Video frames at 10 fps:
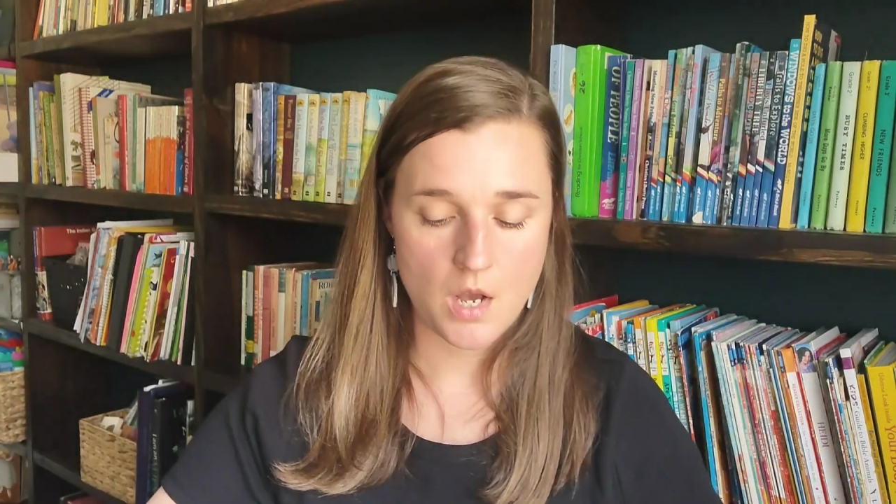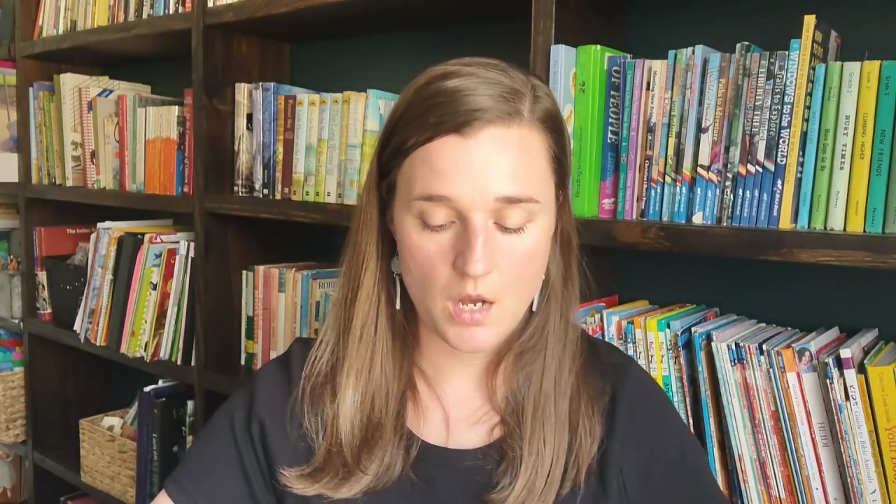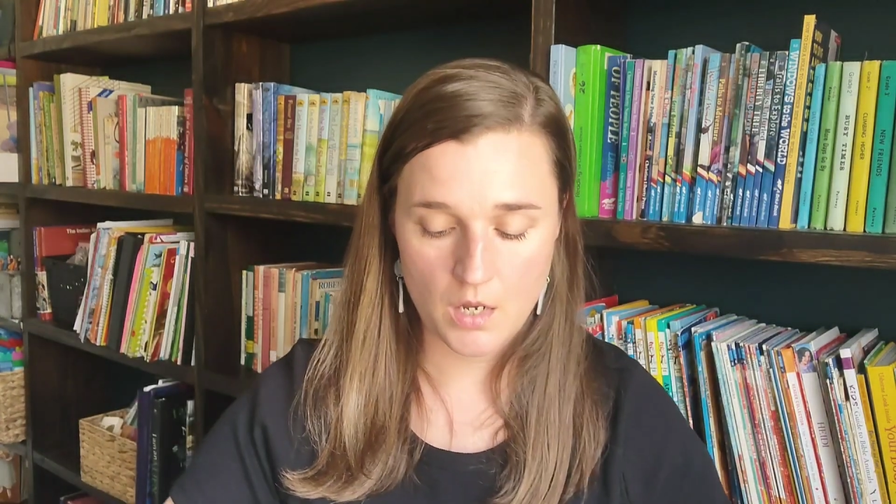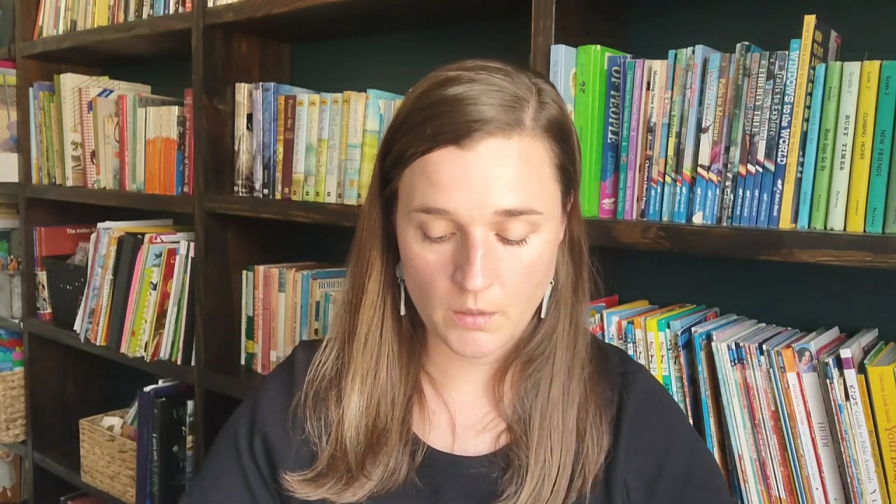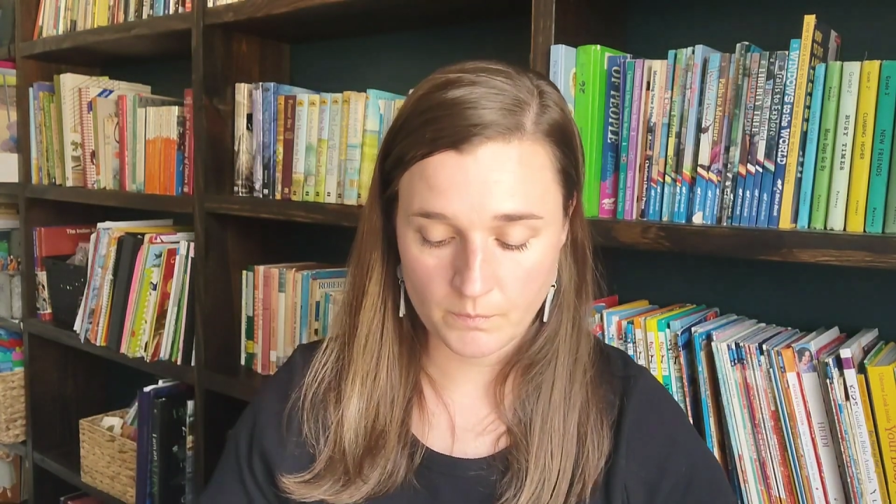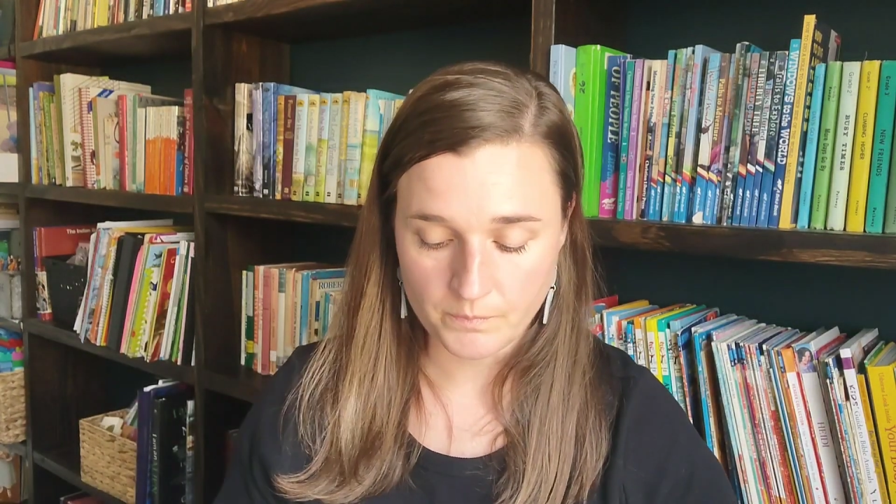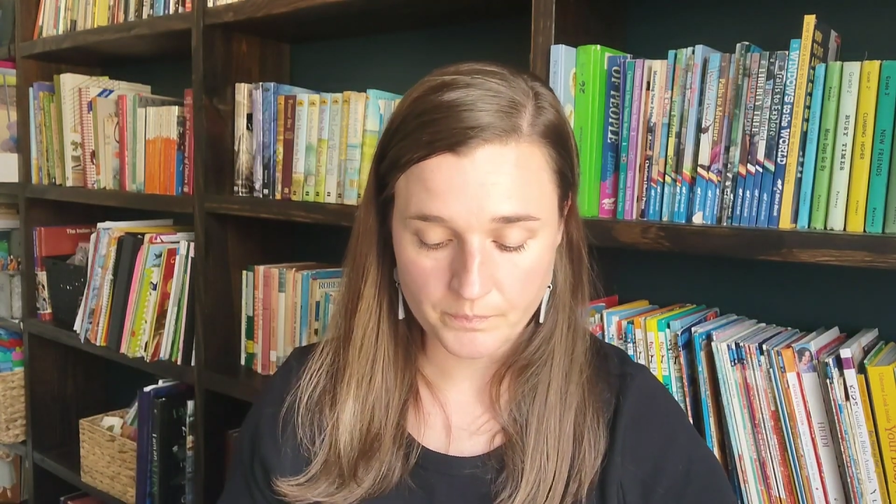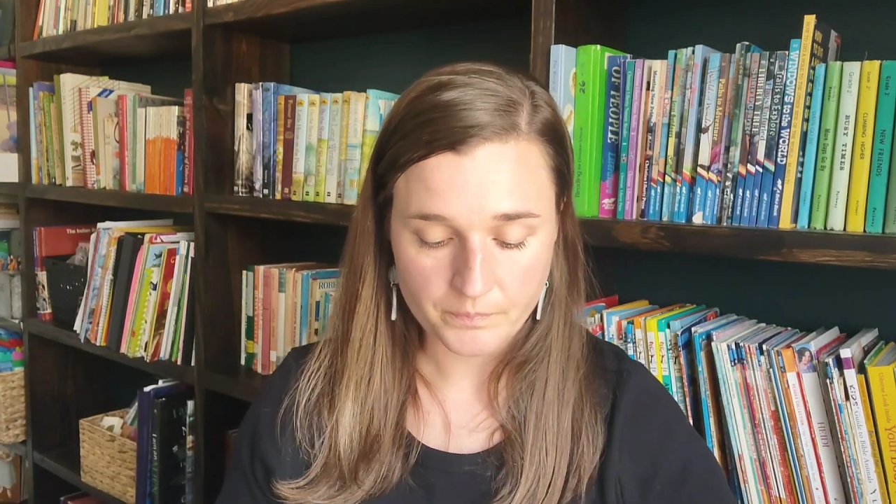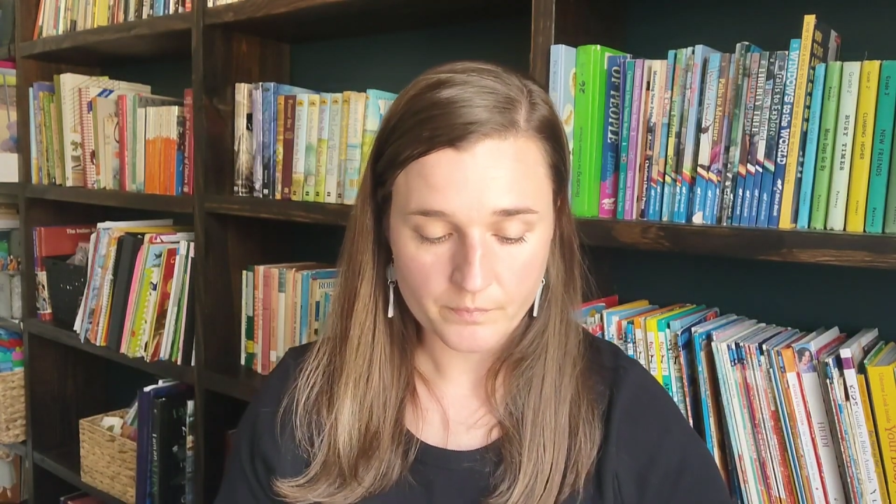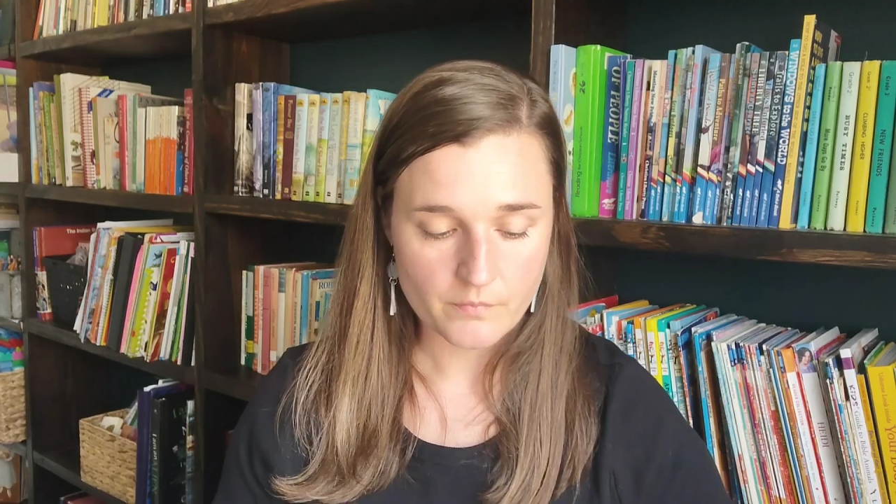And
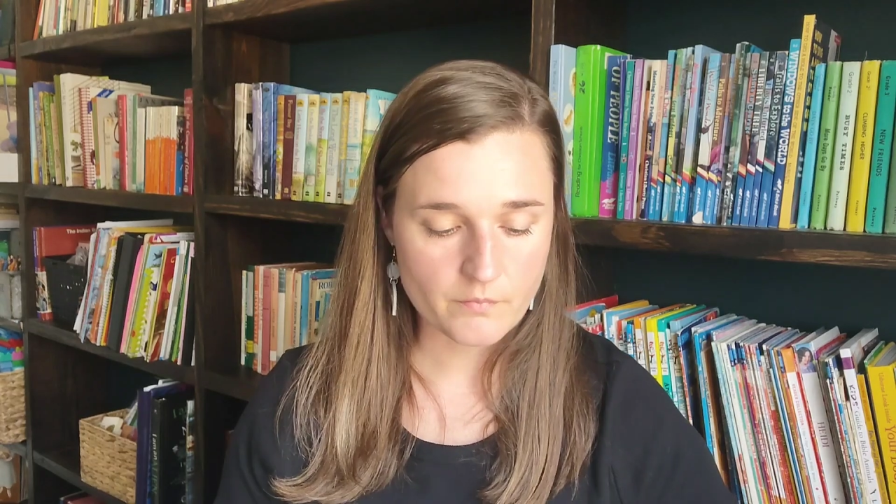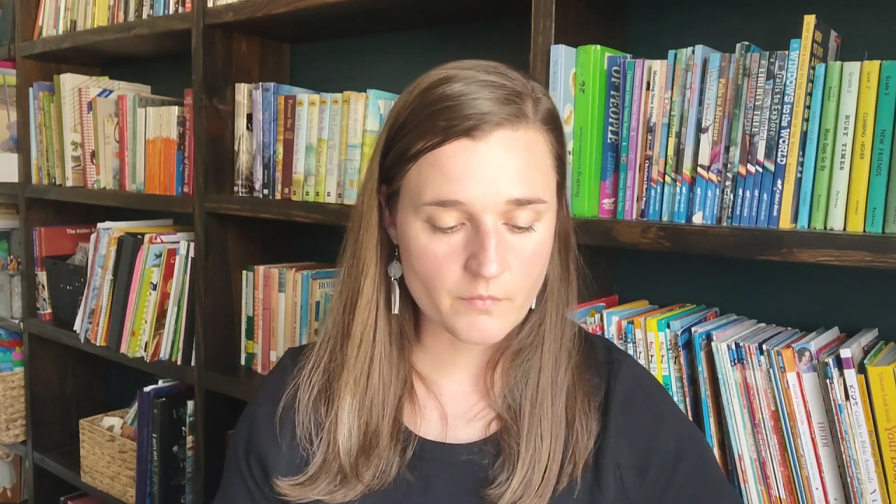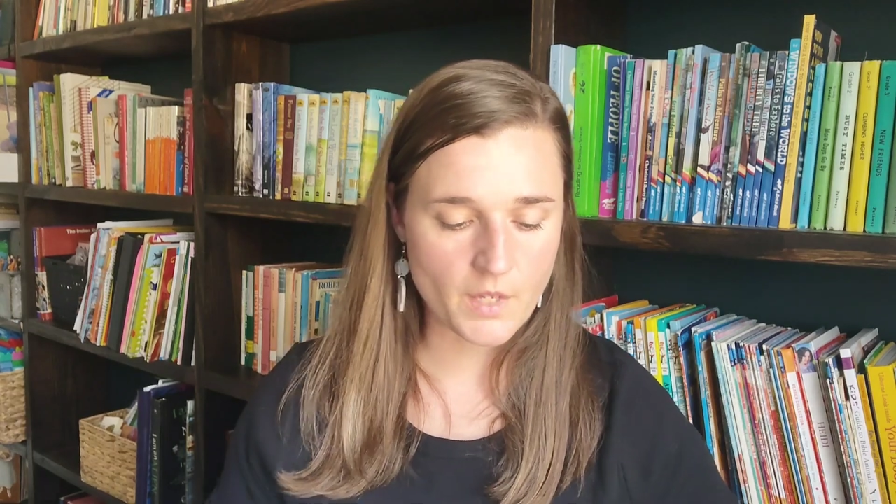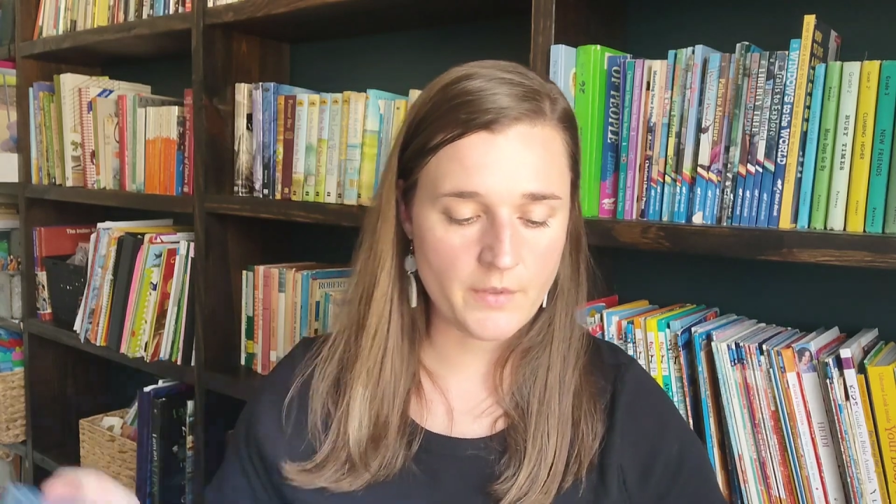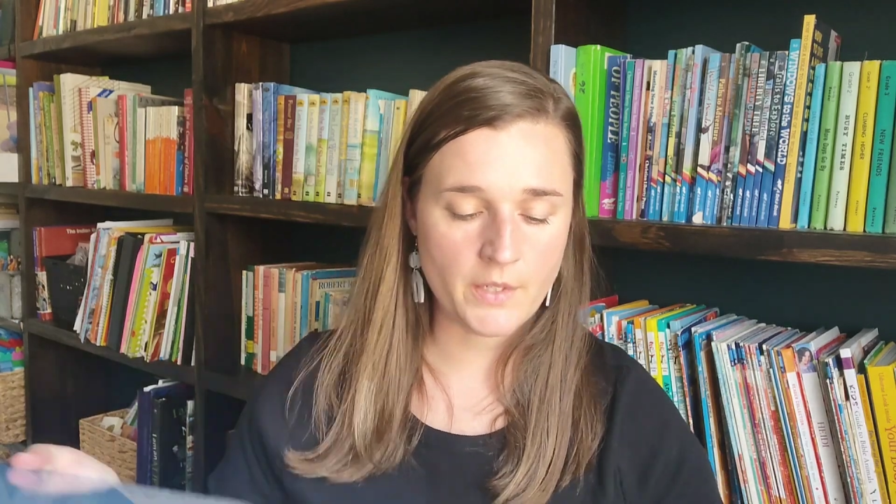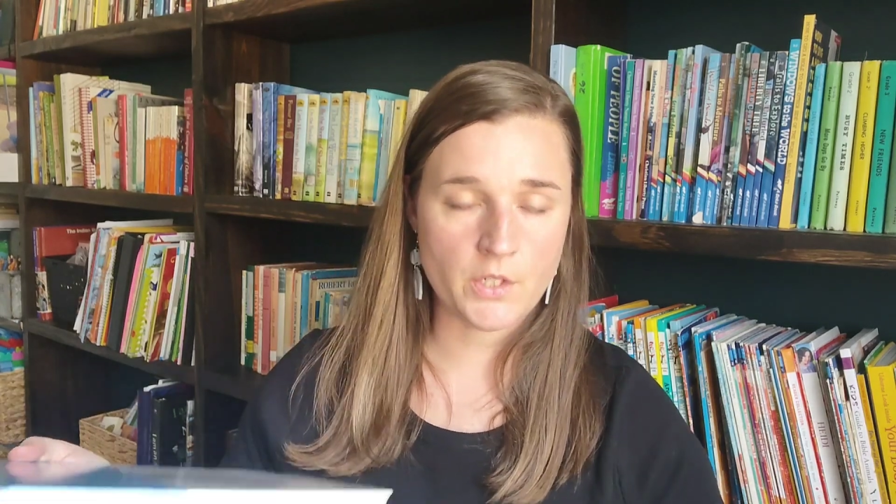then